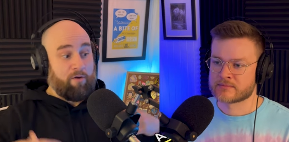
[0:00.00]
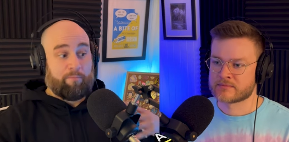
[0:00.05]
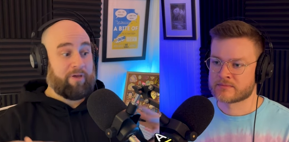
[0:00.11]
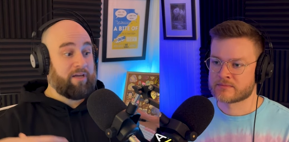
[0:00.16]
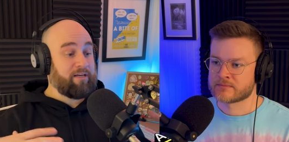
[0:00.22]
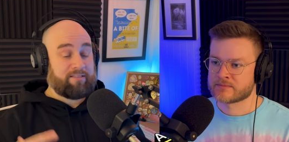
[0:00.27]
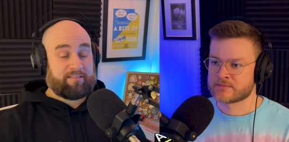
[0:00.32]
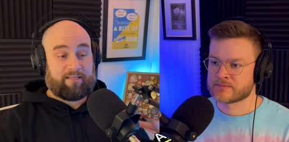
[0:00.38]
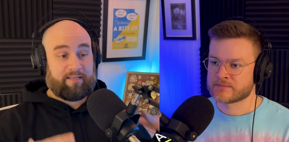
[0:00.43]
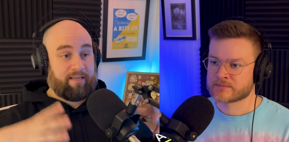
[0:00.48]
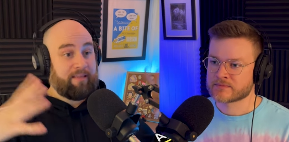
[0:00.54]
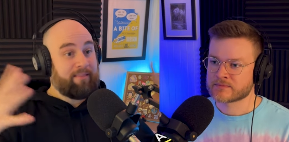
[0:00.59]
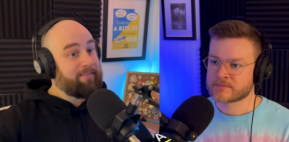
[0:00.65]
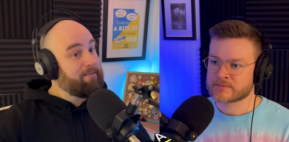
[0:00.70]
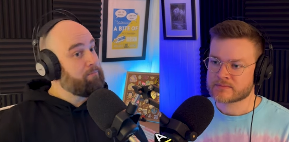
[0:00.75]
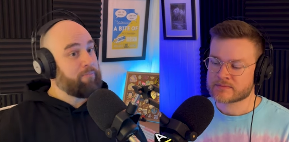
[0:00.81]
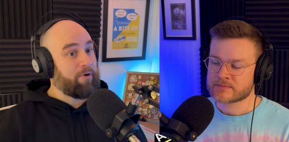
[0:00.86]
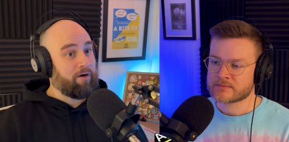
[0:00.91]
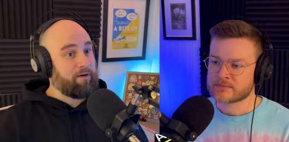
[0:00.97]
Speaker 1: because
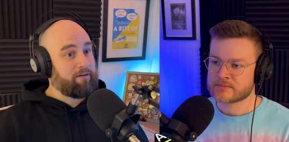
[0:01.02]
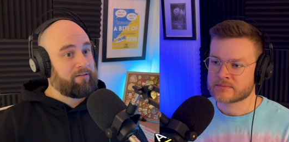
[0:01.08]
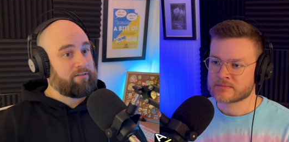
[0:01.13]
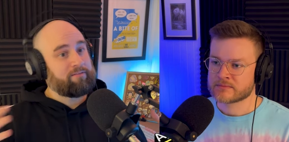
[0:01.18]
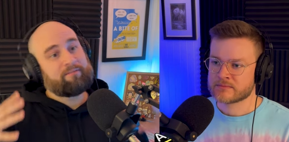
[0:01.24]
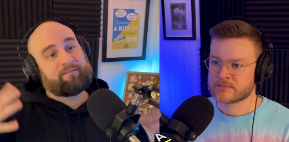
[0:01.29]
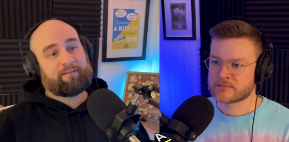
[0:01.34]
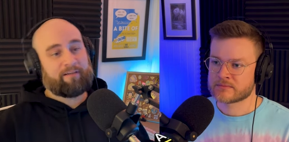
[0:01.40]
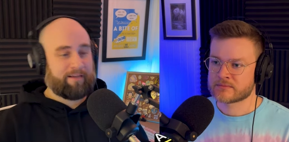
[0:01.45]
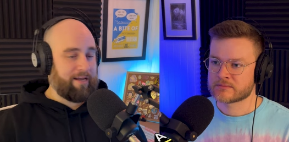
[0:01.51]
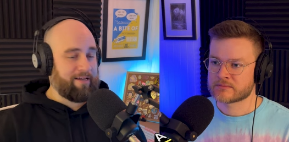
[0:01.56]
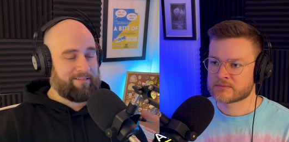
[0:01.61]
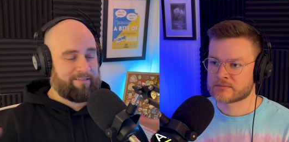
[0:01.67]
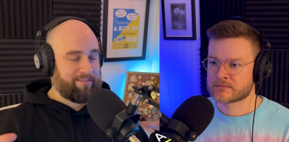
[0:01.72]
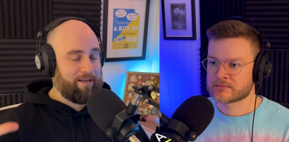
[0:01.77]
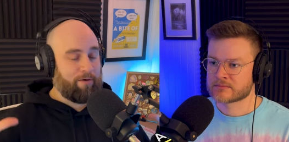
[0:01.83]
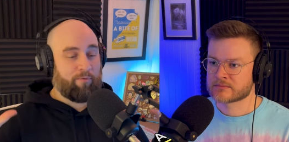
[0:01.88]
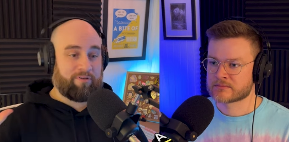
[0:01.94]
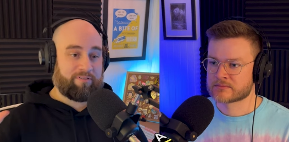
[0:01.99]
in the book, I
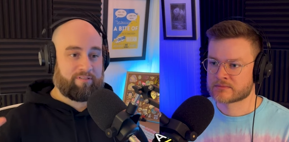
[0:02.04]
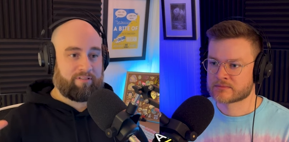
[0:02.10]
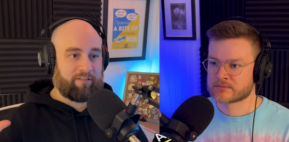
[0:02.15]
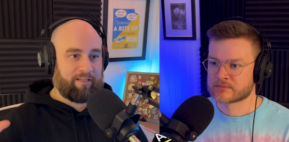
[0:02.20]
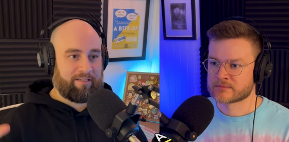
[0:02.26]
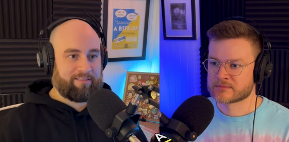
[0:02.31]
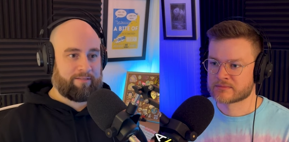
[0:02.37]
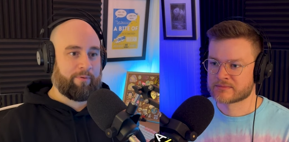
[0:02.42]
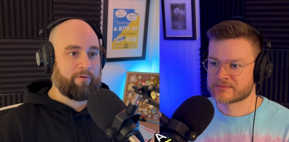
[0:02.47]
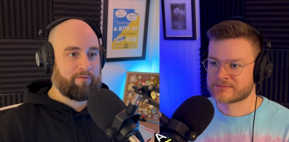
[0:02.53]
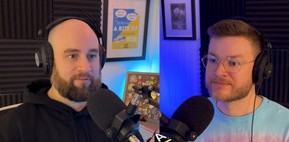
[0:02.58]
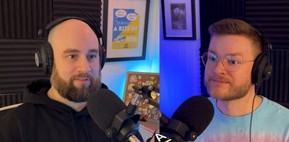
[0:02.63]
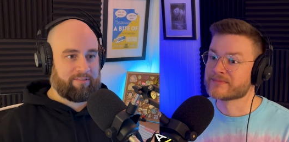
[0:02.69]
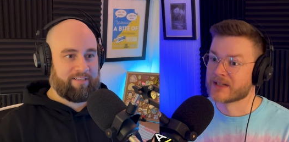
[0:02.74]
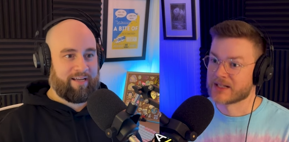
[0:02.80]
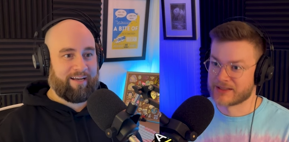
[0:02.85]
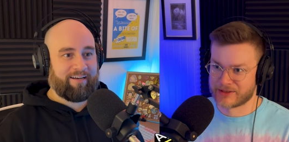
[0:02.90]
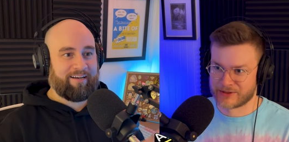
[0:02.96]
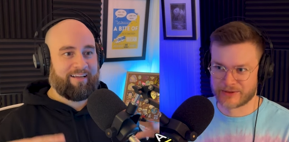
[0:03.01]
guess that wasn't the last time I was going
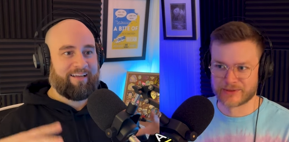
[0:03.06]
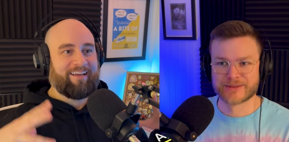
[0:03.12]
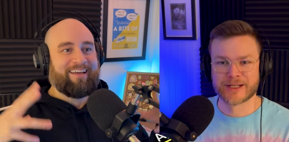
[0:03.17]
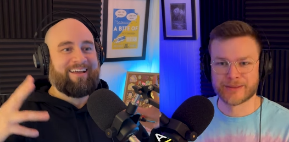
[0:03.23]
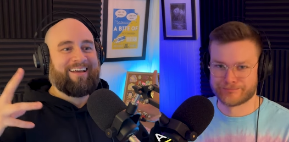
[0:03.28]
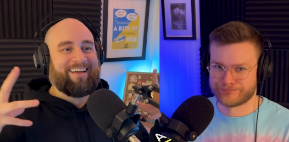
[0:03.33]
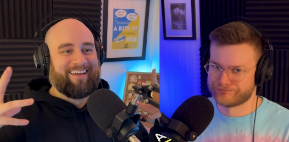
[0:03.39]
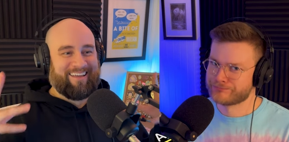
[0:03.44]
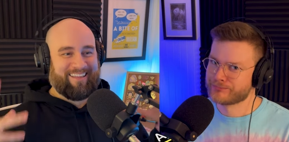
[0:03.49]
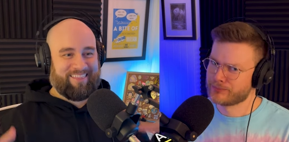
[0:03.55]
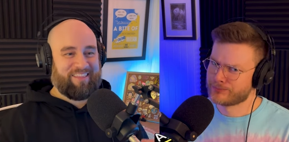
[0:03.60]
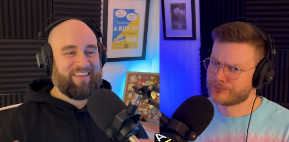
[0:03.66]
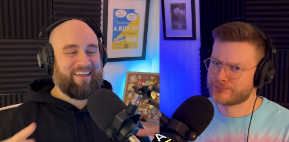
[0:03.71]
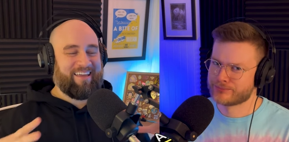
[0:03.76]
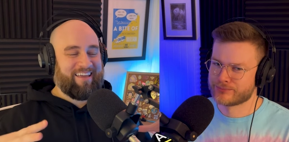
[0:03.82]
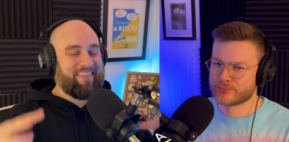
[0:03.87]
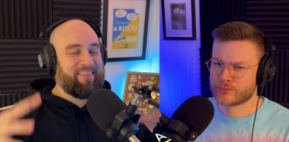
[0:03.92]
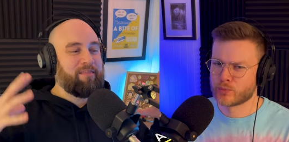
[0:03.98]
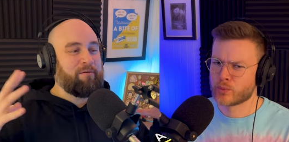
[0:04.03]
to say it. Yep.
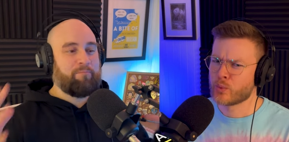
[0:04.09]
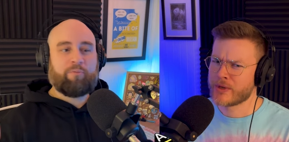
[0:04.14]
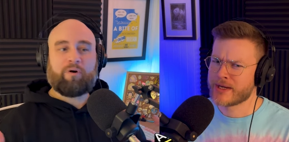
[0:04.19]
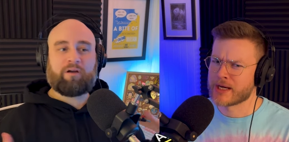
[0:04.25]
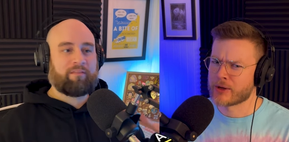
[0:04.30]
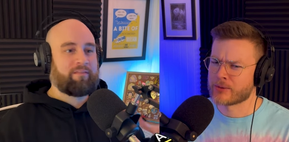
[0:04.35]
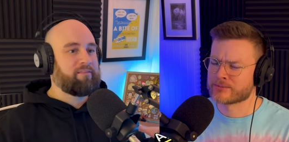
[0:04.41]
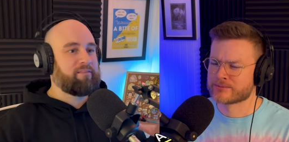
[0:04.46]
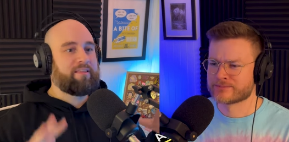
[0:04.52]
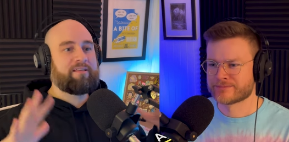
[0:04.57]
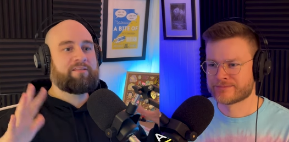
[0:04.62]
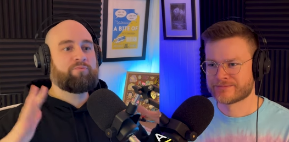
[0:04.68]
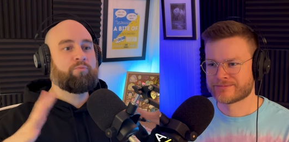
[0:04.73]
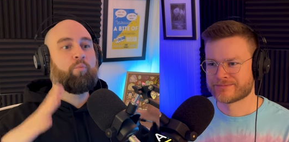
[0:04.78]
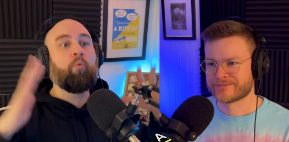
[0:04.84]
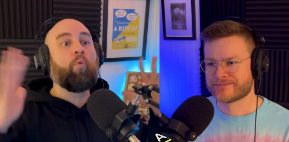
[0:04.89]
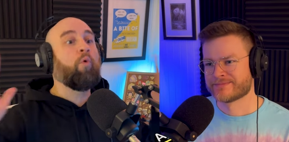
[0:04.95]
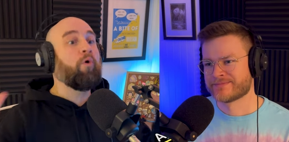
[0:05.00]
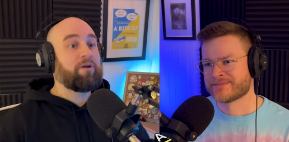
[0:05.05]
In the book, this
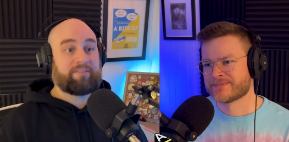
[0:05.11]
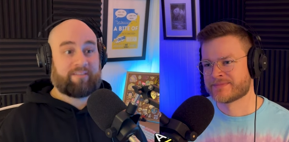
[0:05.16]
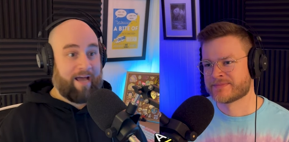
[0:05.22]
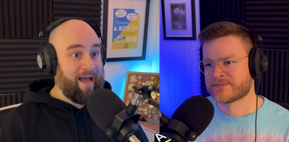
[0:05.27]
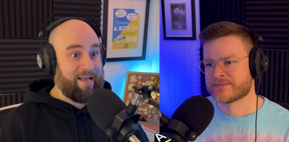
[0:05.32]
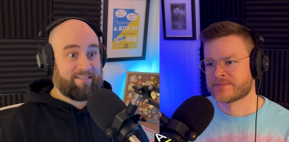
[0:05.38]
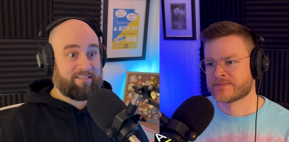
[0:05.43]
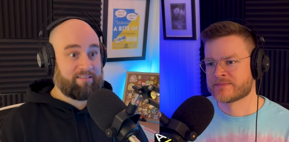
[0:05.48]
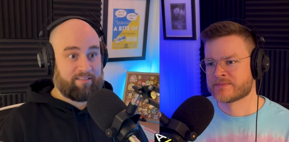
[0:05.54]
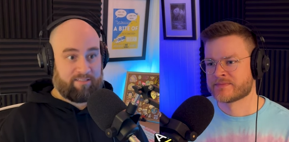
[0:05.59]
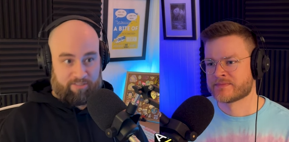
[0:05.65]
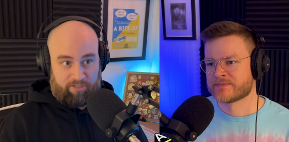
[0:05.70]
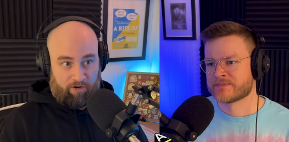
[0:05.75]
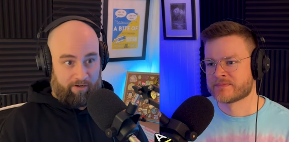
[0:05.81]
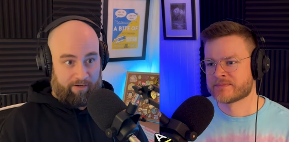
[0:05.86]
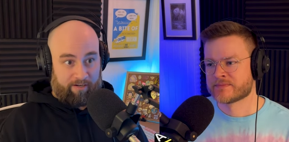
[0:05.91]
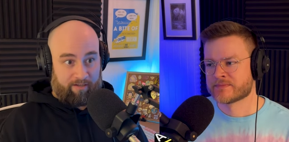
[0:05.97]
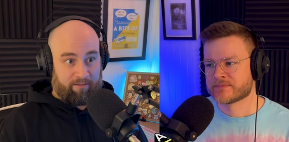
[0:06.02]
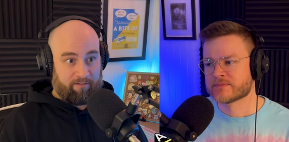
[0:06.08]
war hasn't
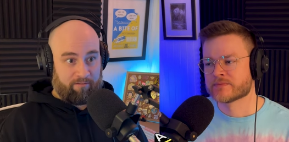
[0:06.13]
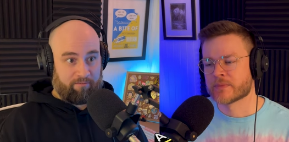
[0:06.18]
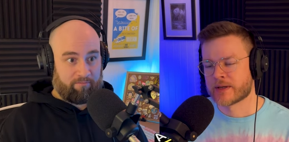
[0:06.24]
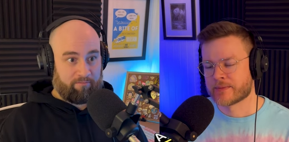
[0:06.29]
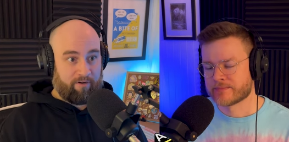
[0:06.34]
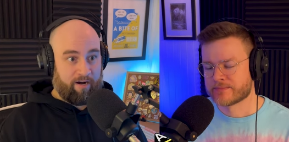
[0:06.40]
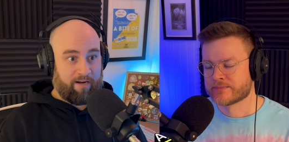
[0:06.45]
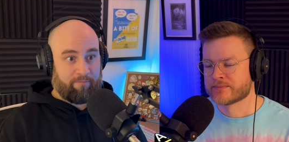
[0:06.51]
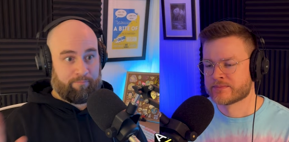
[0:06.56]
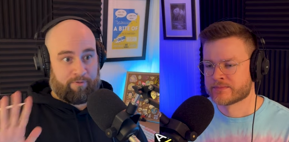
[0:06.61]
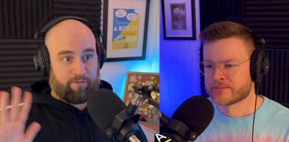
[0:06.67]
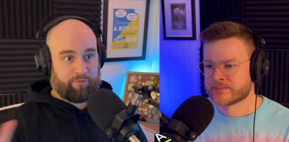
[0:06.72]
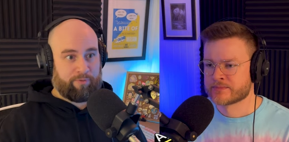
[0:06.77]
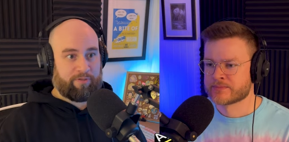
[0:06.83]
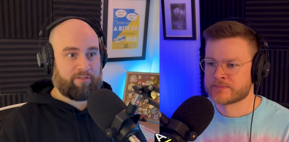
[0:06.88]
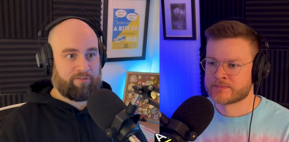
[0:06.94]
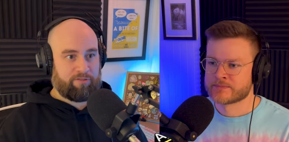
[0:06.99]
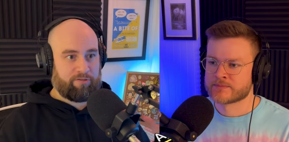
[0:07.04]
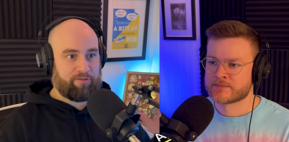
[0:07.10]
started, right?
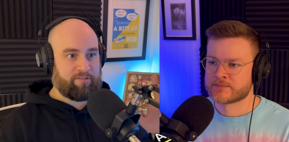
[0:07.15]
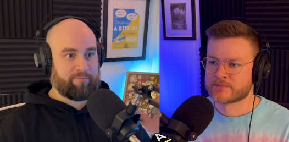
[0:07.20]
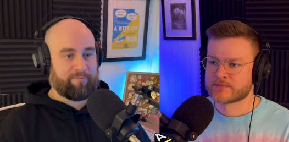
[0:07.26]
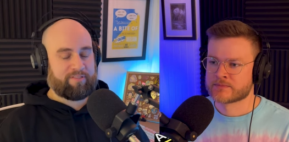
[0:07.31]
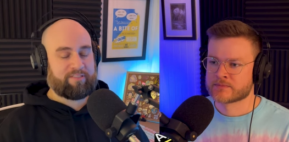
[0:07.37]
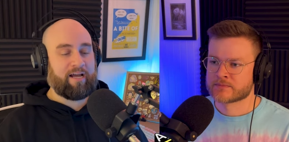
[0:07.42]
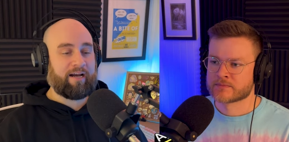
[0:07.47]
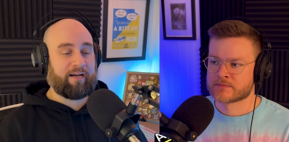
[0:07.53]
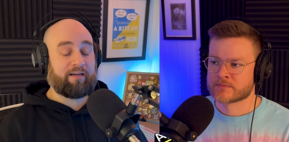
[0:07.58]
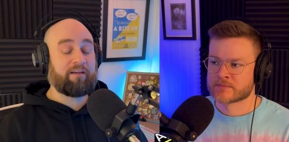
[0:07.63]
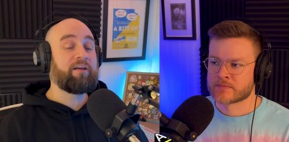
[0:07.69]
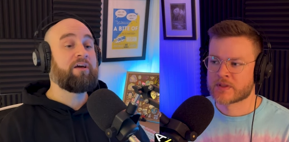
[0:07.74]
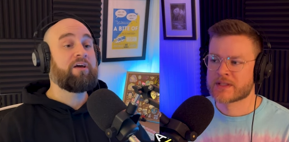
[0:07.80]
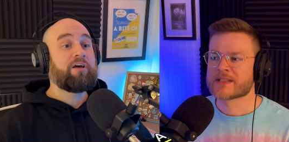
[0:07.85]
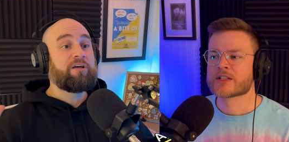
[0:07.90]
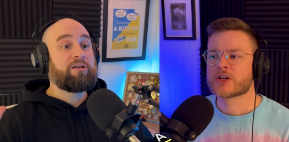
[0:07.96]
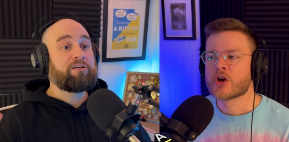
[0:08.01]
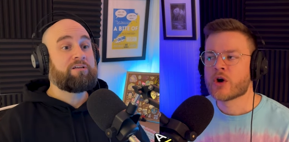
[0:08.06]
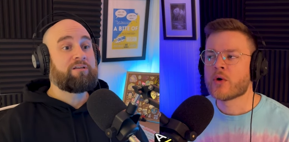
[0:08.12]
Between Zeus and Poseidon.
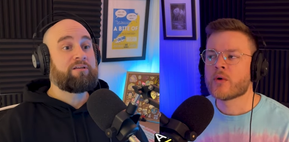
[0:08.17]
It's